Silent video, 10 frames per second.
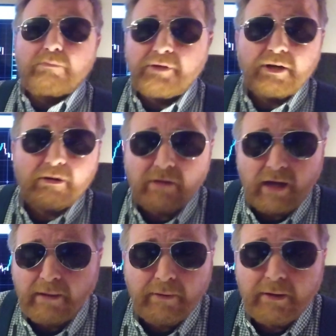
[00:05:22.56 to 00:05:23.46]

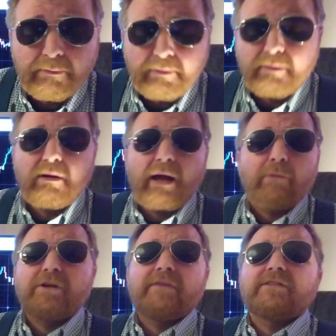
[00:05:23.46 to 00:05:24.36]

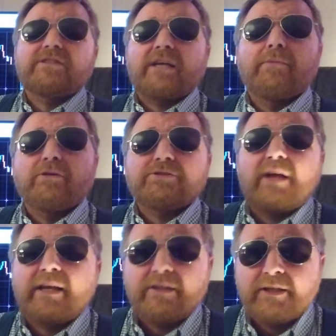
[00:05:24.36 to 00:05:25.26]
wouldn't even say most
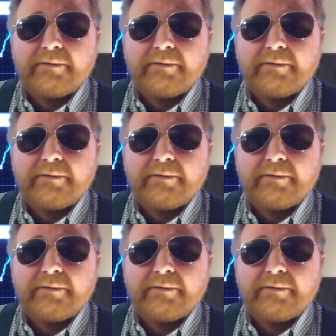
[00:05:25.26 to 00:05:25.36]
likely.